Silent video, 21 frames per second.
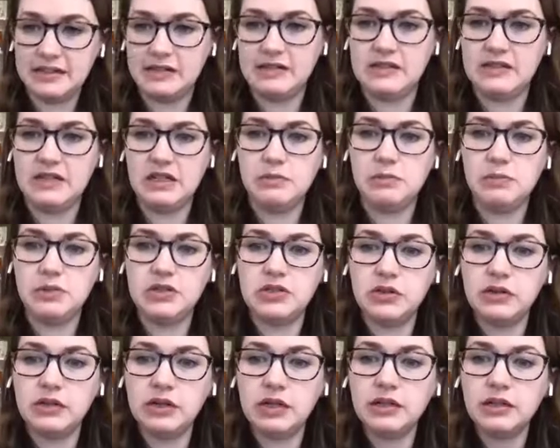exists in
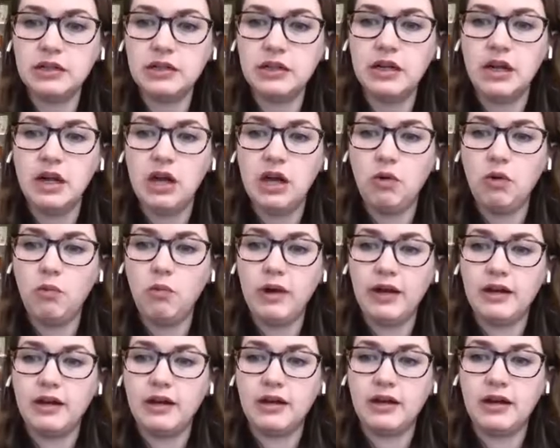Petunia,
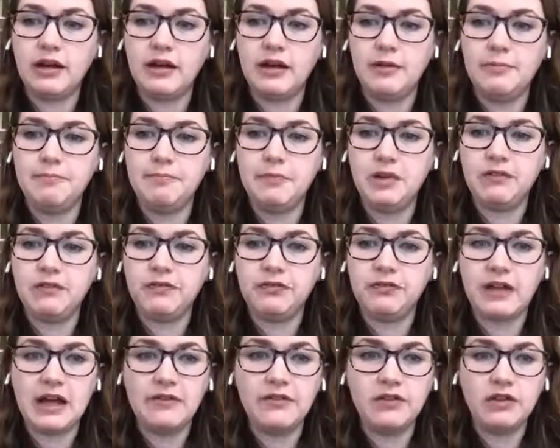where
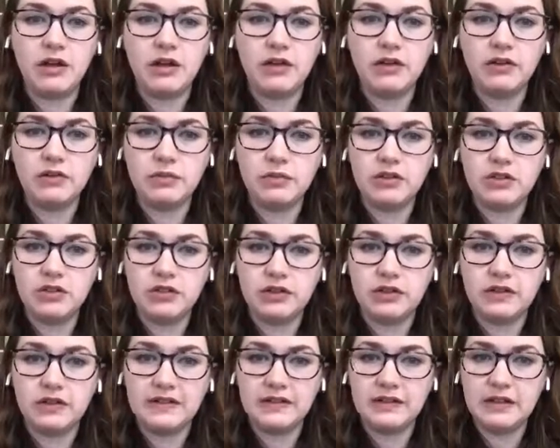
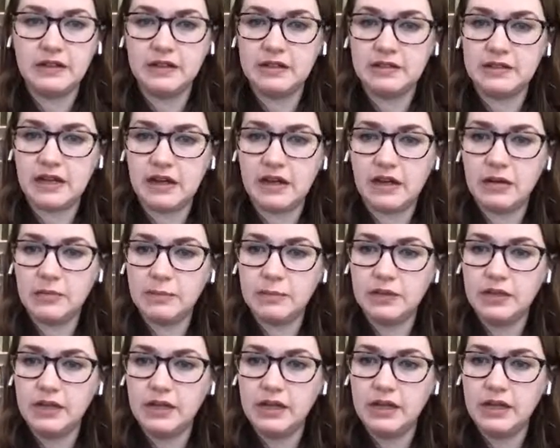flavanols, which you can see on the
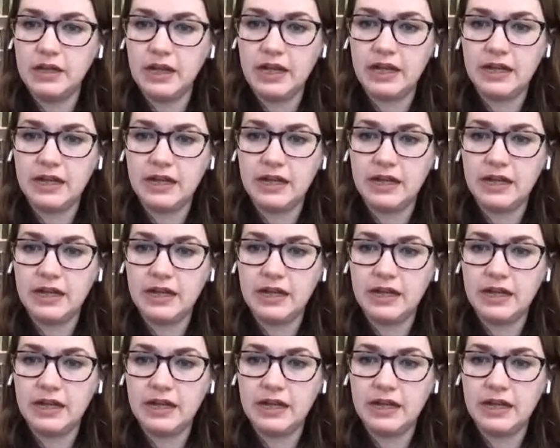top,